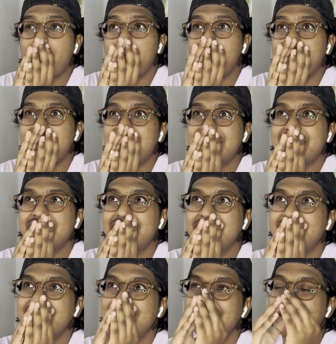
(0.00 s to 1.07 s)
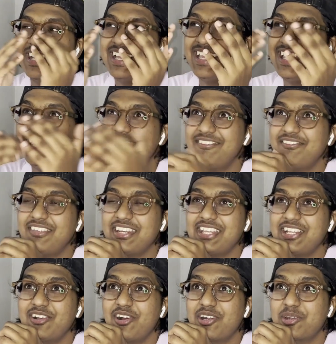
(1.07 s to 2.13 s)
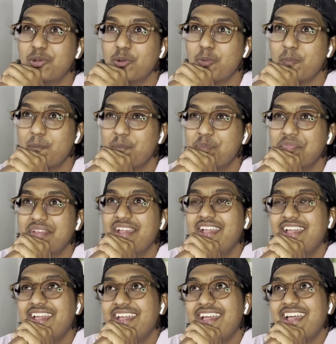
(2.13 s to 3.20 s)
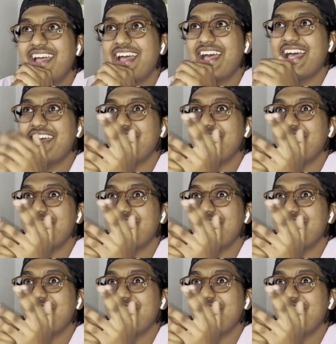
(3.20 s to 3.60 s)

But again, when I got home,